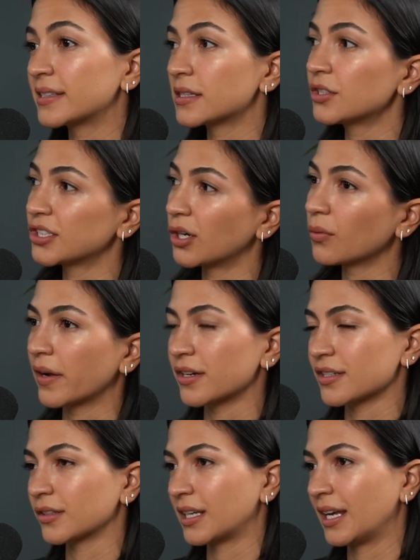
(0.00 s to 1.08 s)
The showrunner's
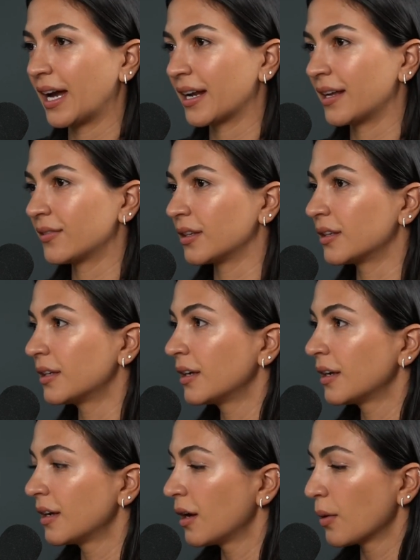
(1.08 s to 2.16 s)
looking at it. The
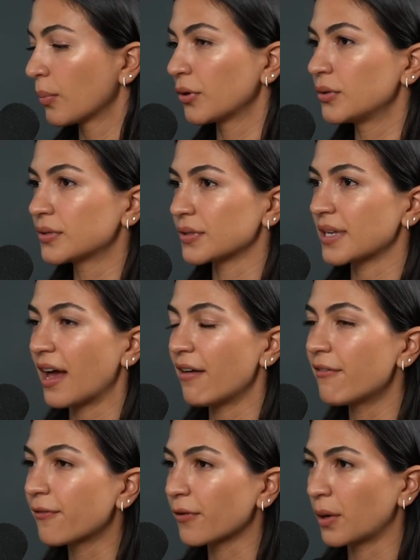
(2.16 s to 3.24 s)
producers,
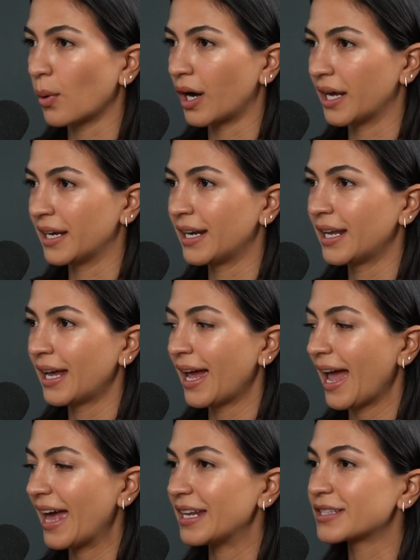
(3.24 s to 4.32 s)
everyone.
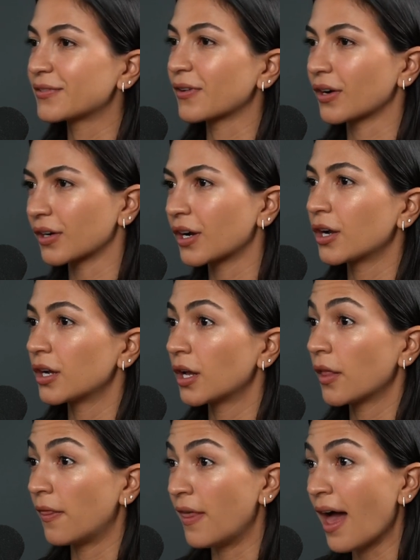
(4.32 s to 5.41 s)
And it's for
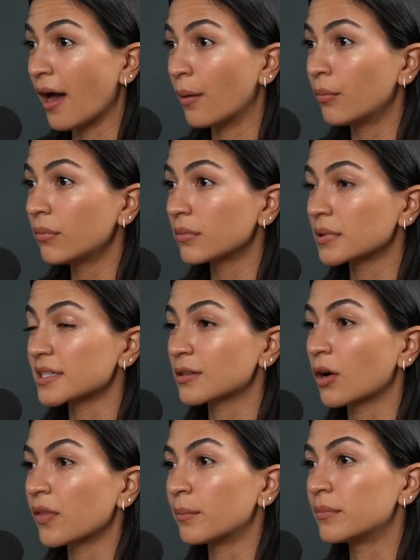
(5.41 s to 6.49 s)
them. Let's call
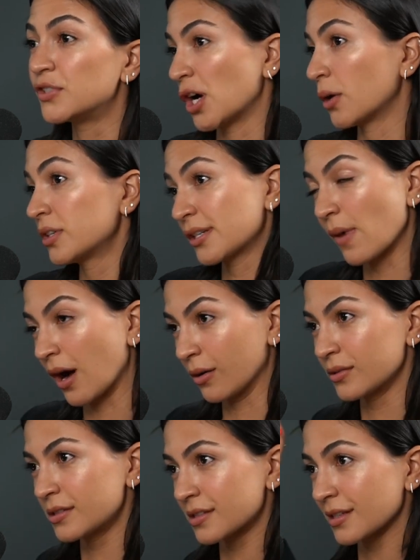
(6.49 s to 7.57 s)
them Joe
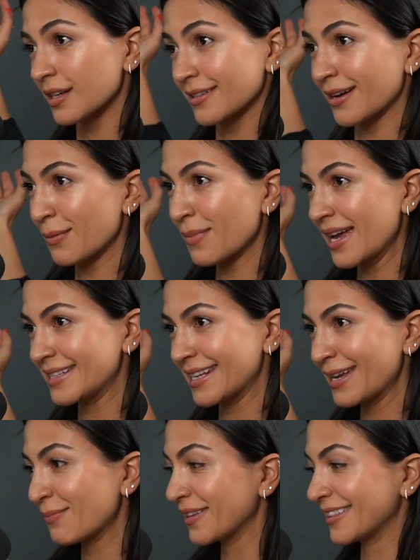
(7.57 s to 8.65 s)
Schmoes. They're
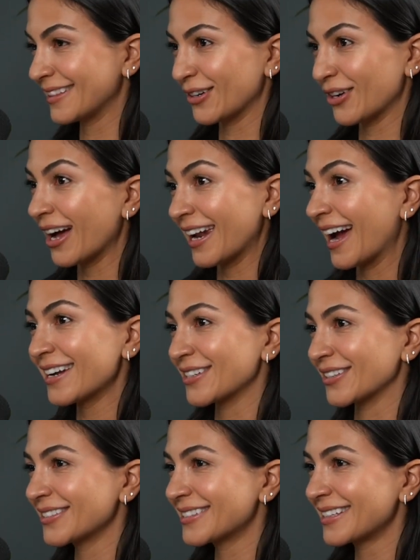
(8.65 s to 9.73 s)
amazing, but they're not actors.